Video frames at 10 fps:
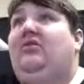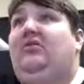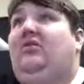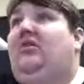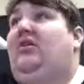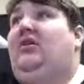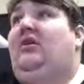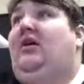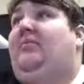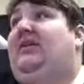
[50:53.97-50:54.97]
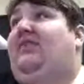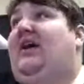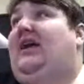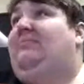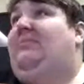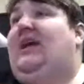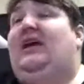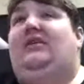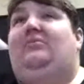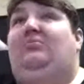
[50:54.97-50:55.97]
I mean, if I can make
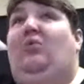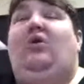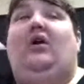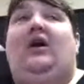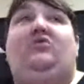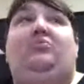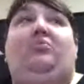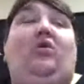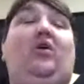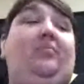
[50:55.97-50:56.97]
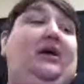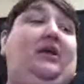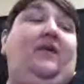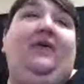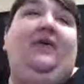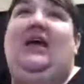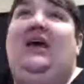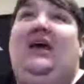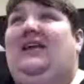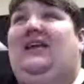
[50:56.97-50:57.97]
it more, I do more, but
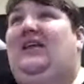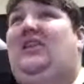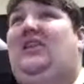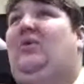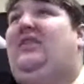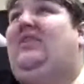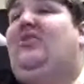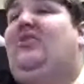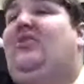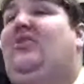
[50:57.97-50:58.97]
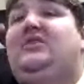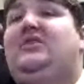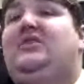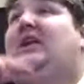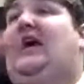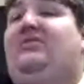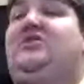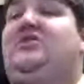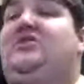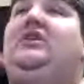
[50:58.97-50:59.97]
anything lower than 30 buttons, you're going to have to
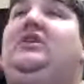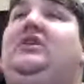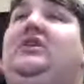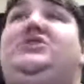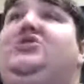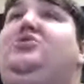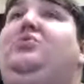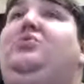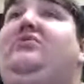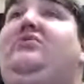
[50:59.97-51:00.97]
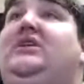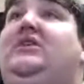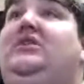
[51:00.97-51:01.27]
turn the page too often.